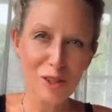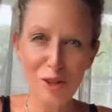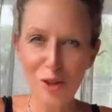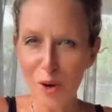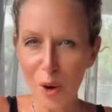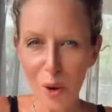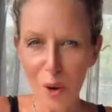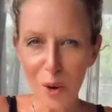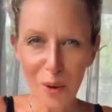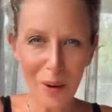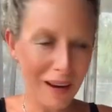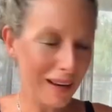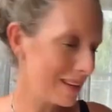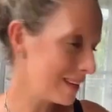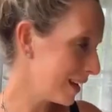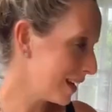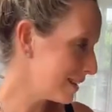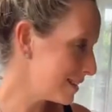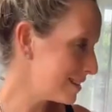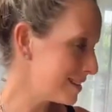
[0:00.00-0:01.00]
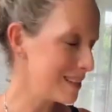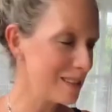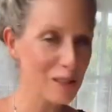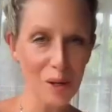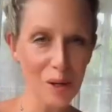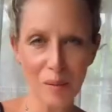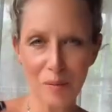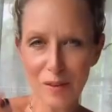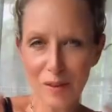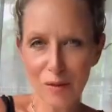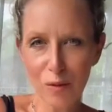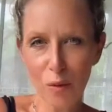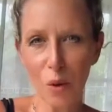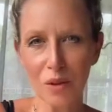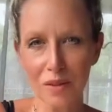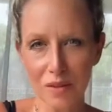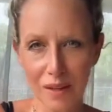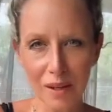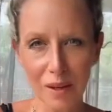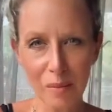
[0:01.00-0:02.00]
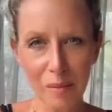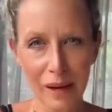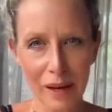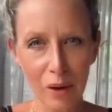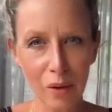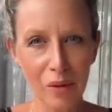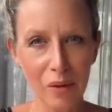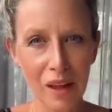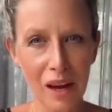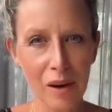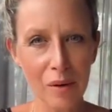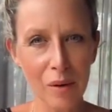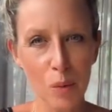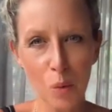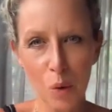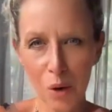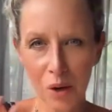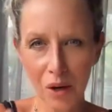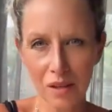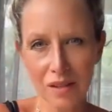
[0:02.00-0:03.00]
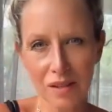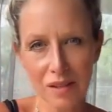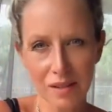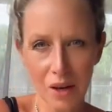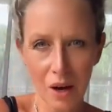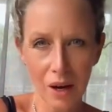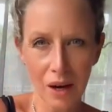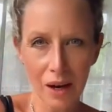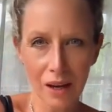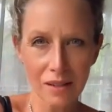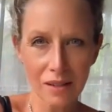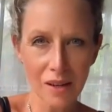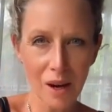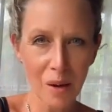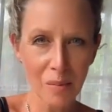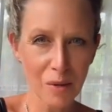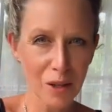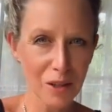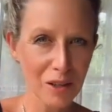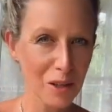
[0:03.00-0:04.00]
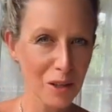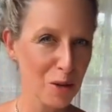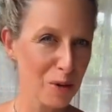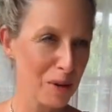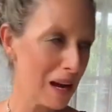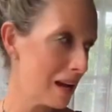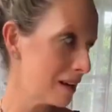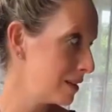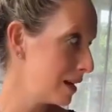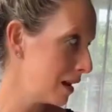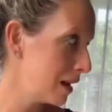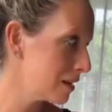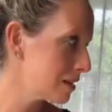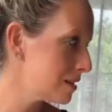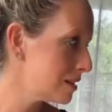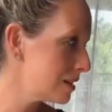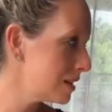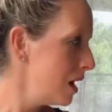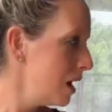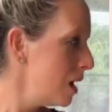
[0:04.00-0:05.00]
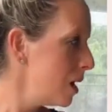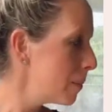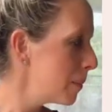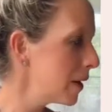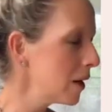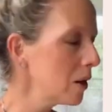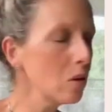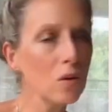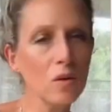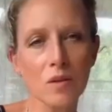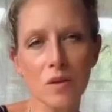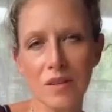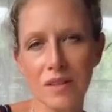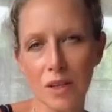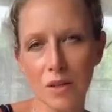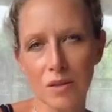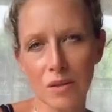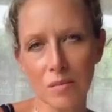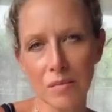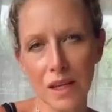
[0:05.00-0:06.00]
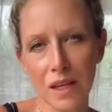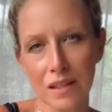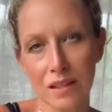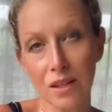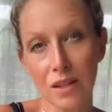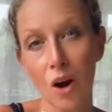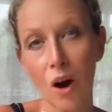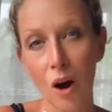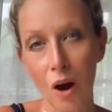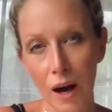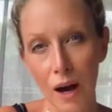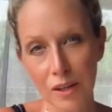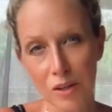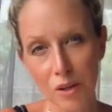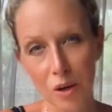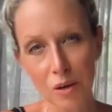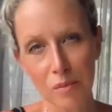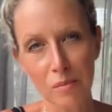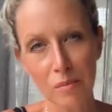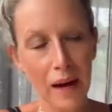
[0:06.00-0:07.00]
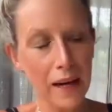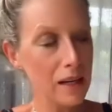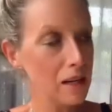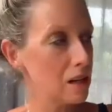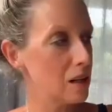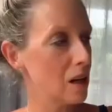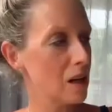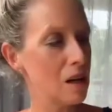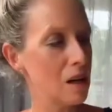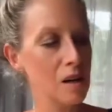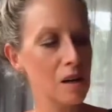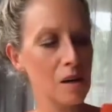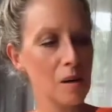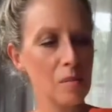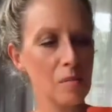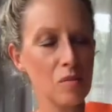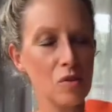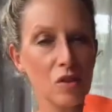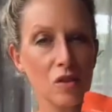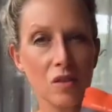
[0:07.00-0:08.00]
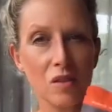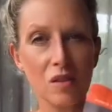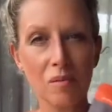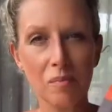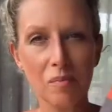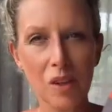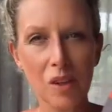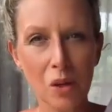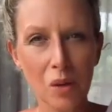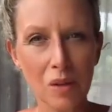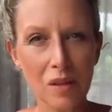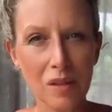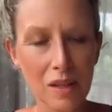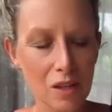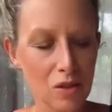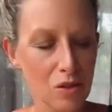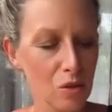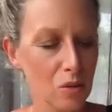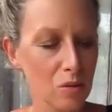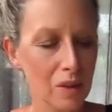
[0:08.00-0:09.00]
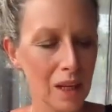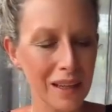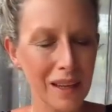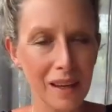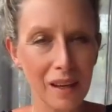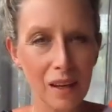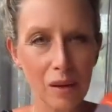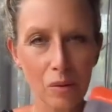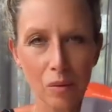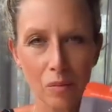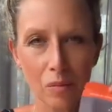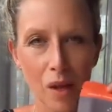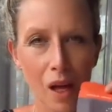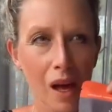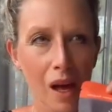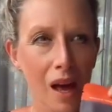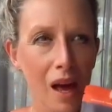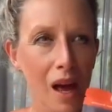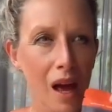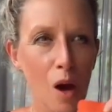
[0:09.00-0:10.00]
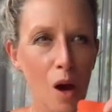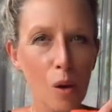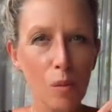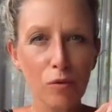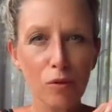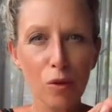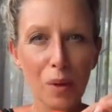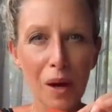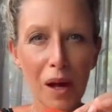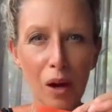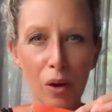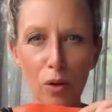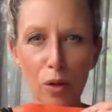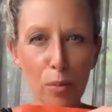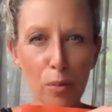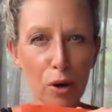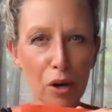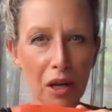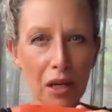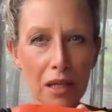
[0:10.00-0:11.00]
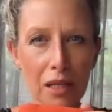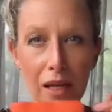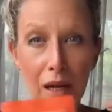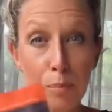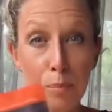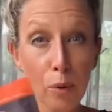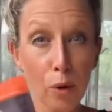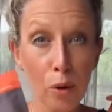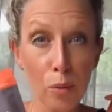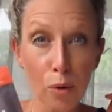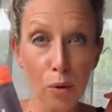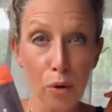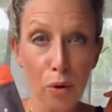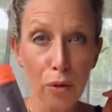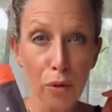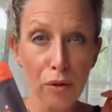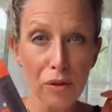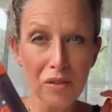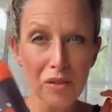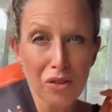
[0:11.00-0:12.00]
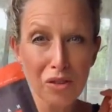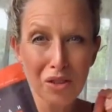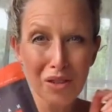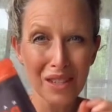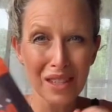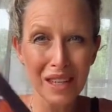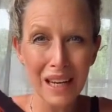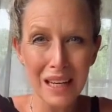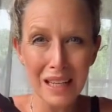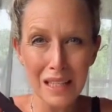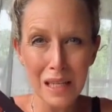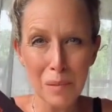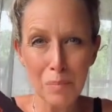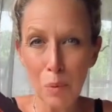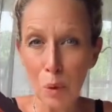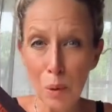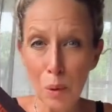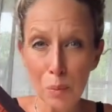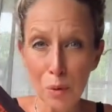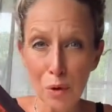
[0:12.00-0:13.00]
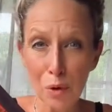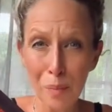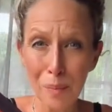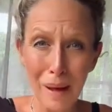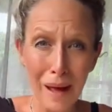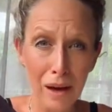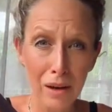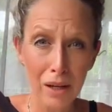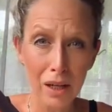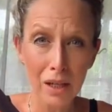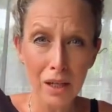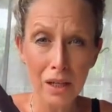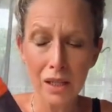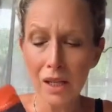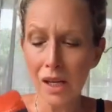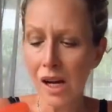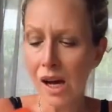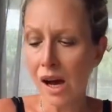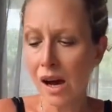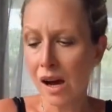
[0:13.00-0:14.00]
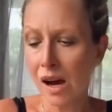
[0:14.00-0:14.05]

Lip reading: show, I guess, in terms of what's going to be on there and what I decide I'm going to create next. But I also sell some things that I don't make, just, essential, like helpful health products like bone broth. This is just an easy bone broth powder.